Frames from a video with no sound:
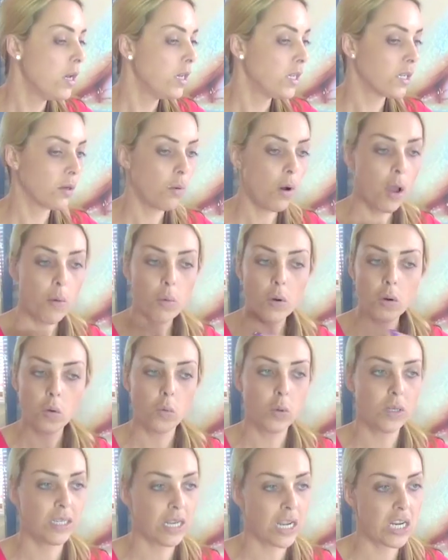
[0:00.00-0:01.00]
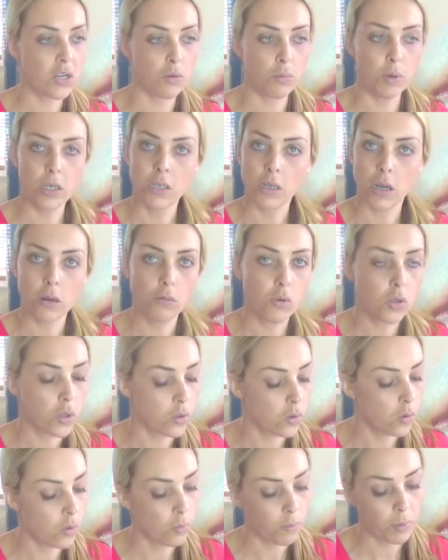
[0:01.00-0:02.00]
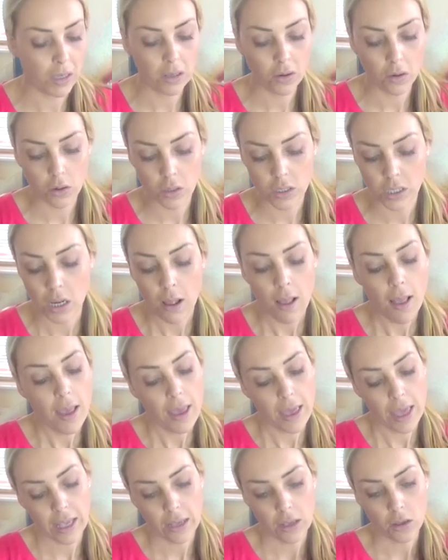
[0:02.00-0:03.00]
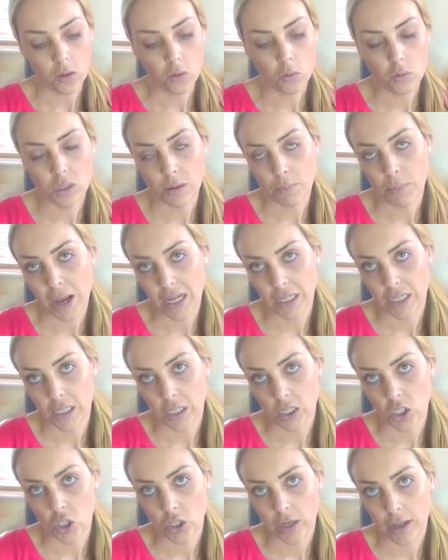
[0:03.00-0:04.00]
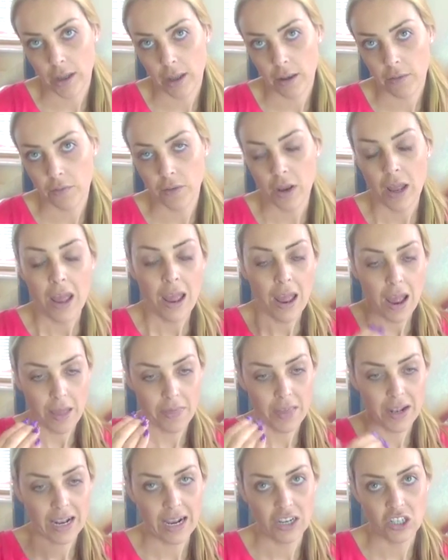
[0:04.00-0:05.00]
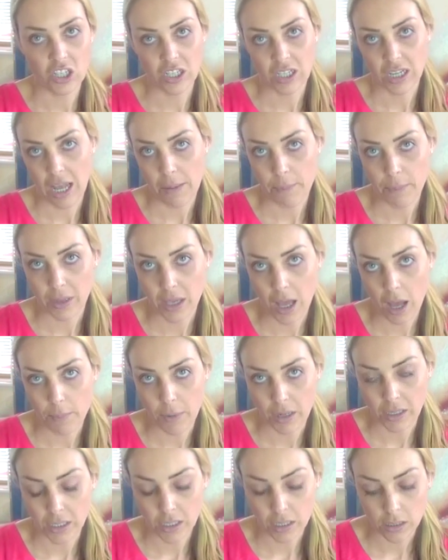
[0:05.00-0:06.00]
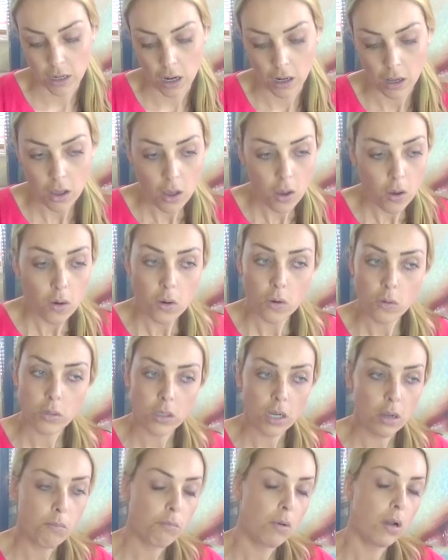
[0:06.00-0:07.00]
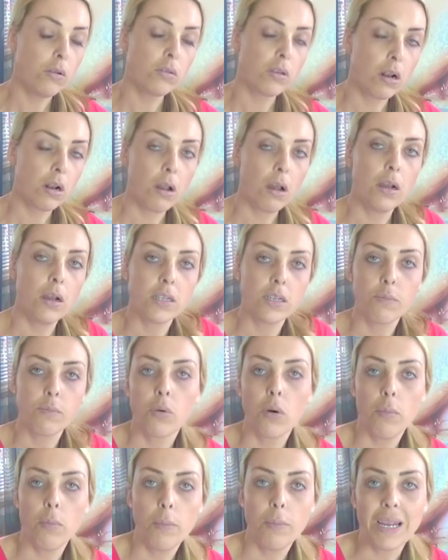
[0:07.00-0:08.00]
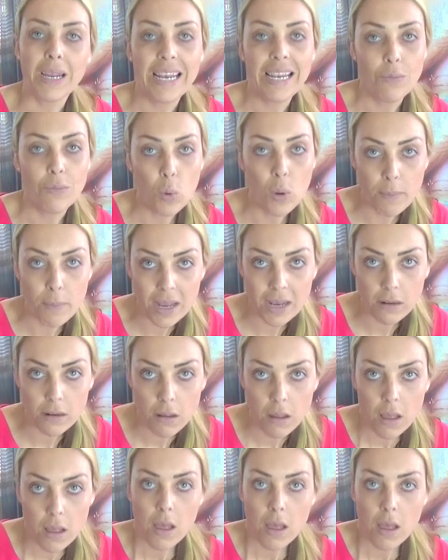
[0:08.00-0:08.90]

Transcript: So I will always say to them, look, don't talk, be because it can cause the pads to shift and the lashes can become unstuck. Also, most clients are probably women.